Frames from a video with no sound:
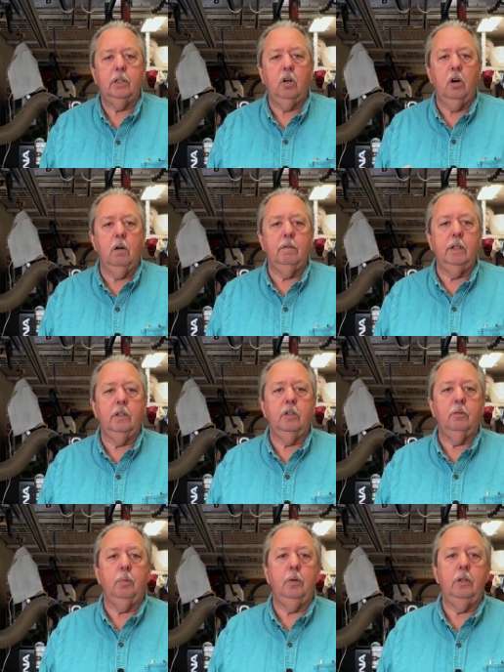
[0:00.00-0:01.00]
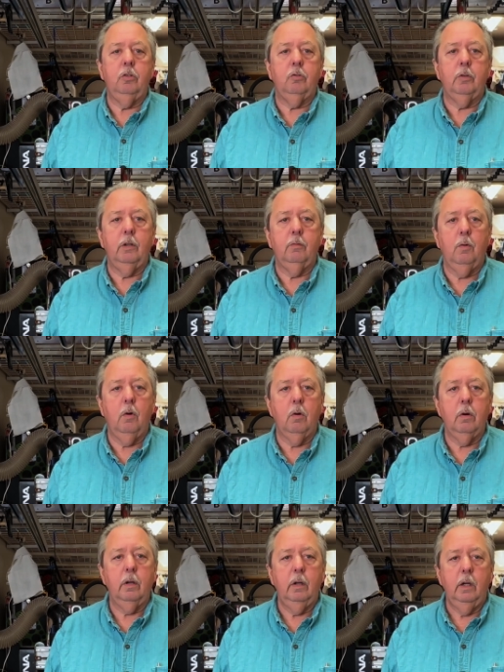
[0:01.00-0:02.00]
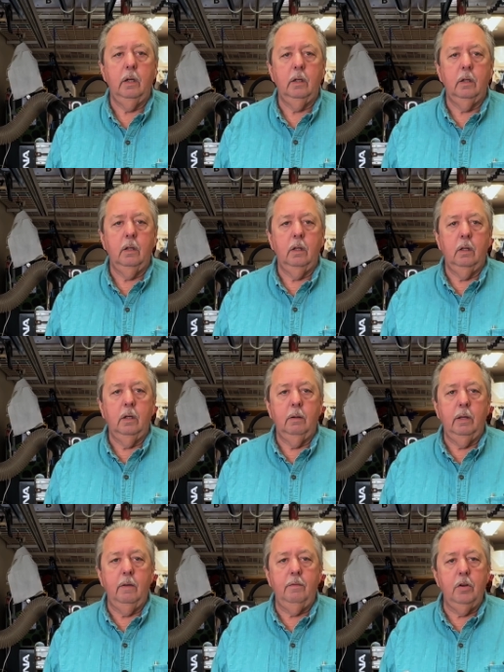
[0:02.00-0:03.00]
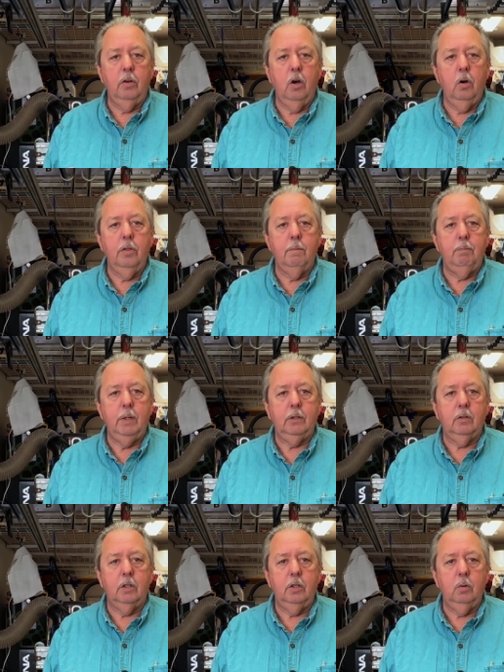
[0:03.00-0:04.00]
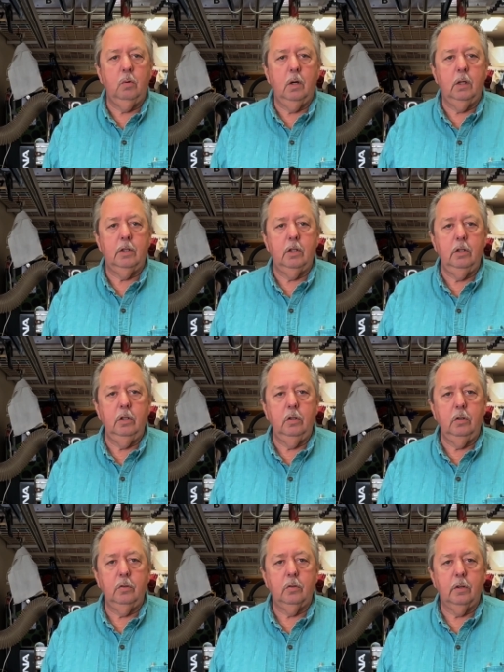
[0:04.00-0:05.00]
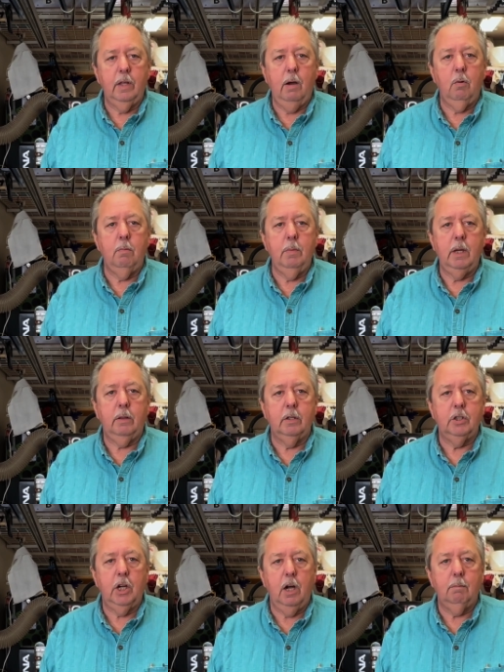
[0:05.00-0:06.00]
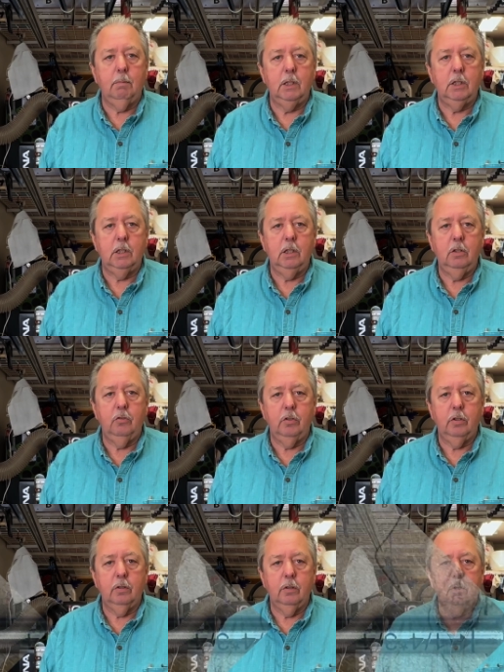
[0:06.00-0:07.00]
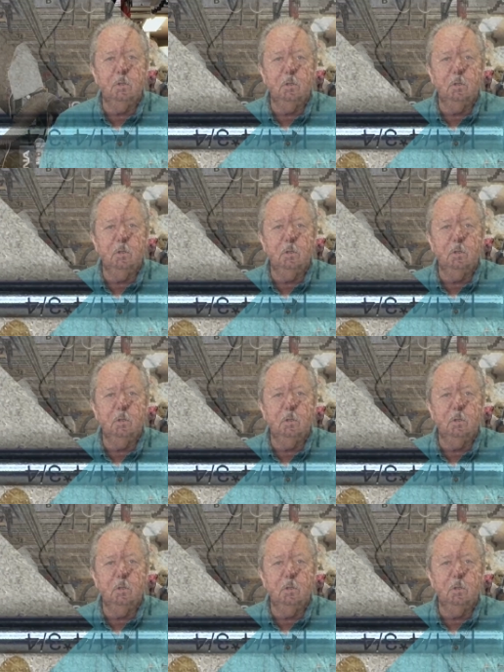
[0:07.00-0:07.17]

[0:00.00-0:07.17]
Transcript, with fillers: and carving it is pretty straightforward. If you know the bits that you want to use, that will make the job much easier.